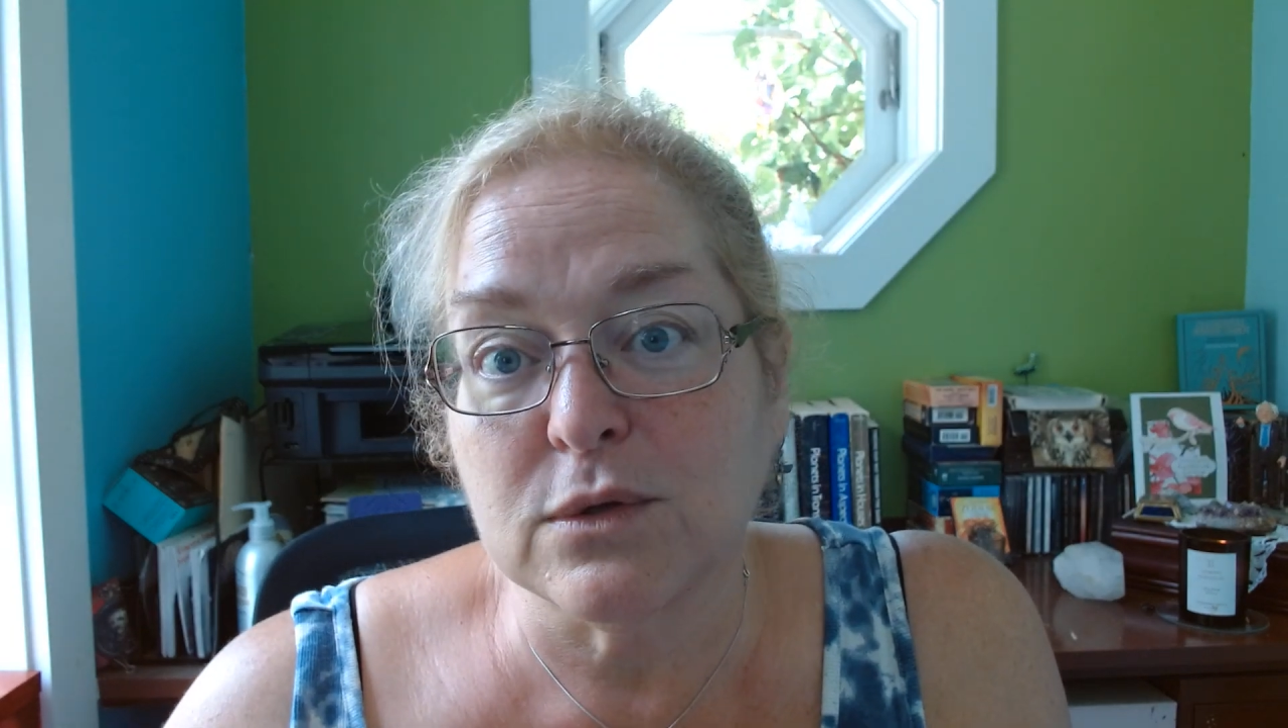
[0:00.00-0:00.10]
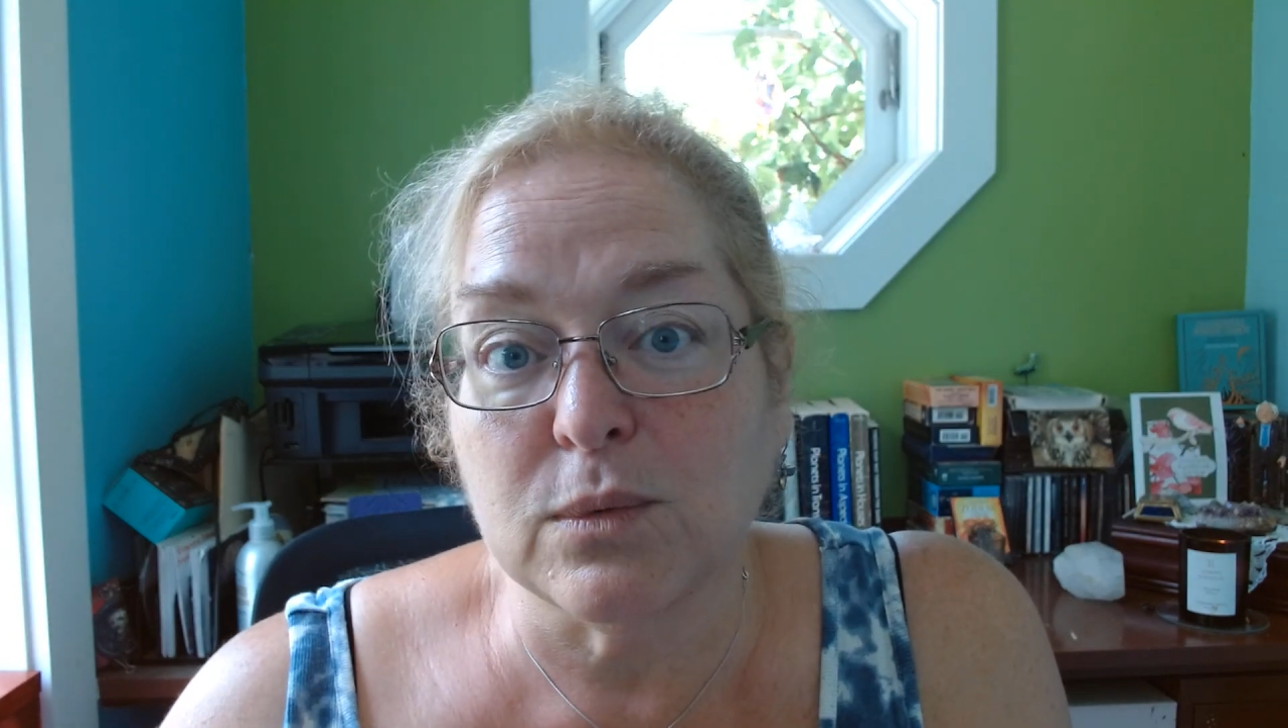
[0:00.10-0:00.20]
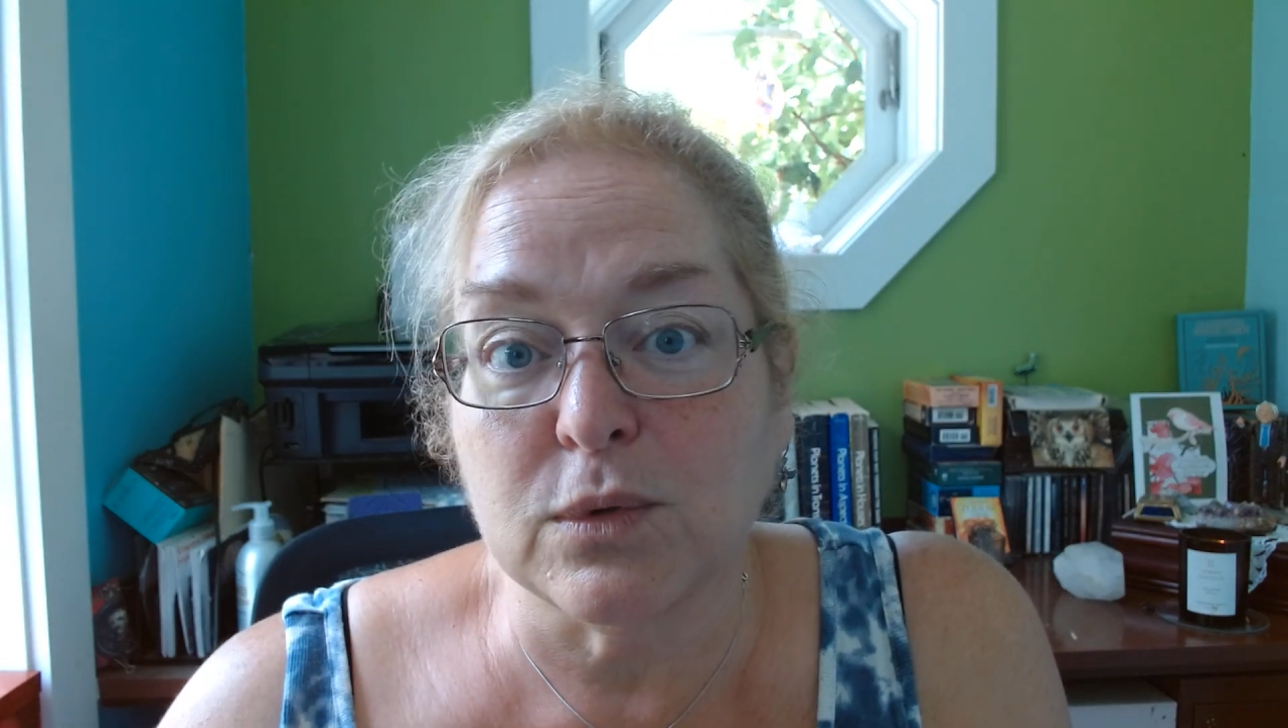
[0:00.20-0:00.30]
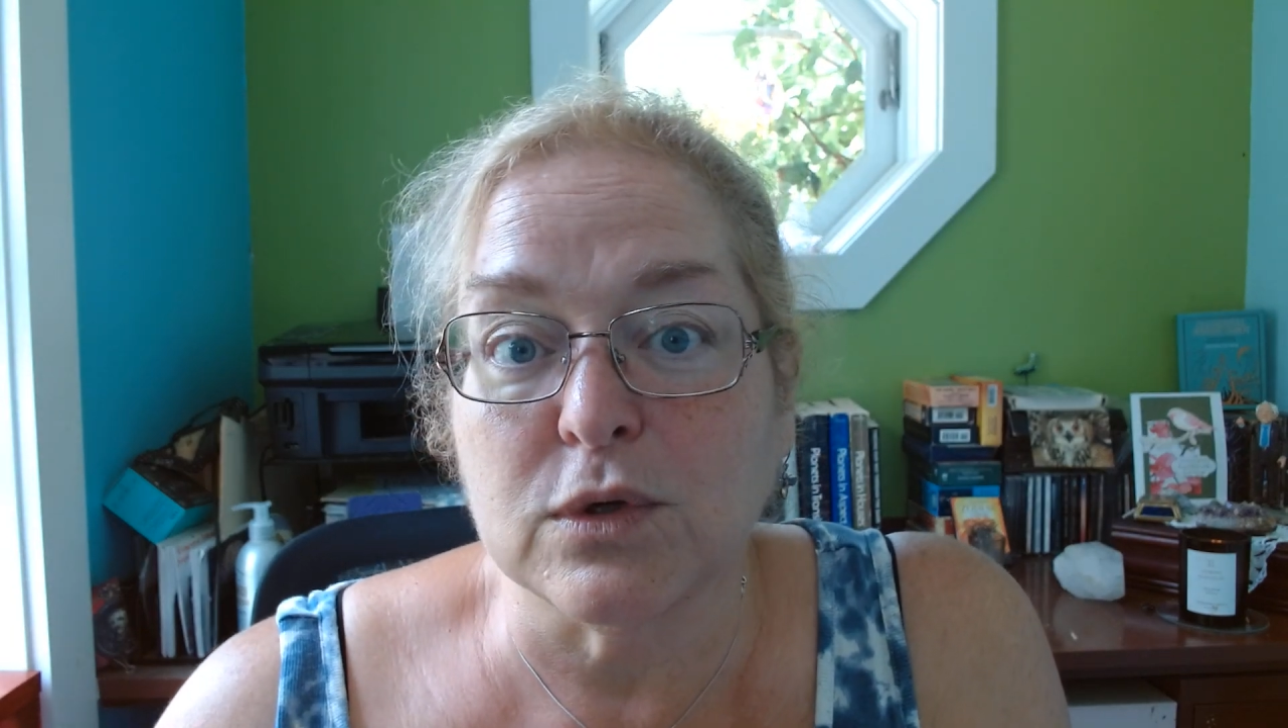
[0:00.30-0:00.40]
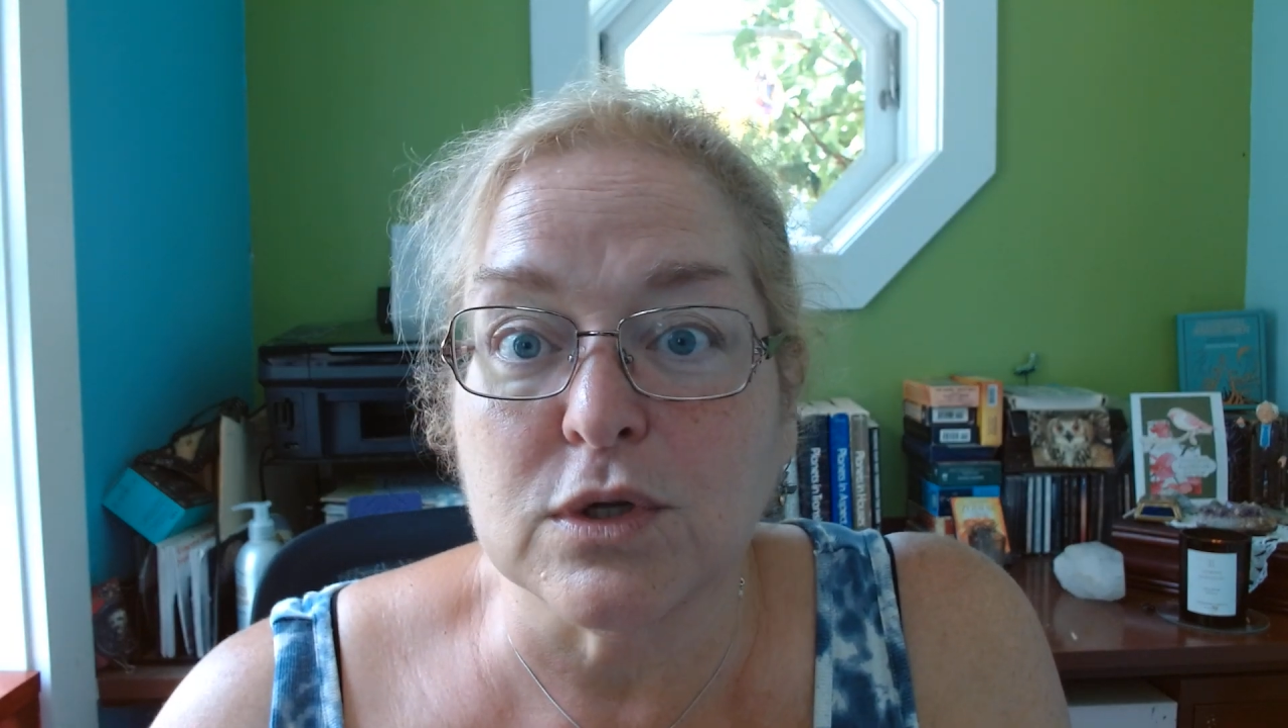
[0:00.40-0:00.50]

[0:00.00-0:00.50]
the world